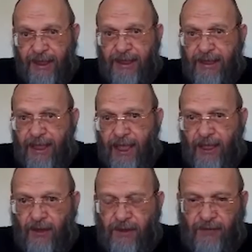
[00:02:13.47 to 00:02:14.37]
the
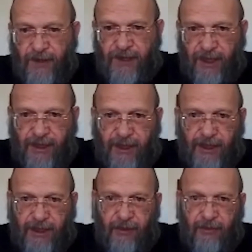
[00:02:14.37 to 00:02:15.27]
state of the physical
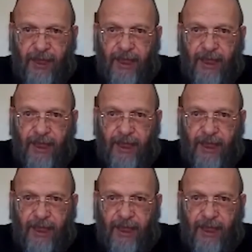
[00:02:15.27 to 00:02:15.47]
system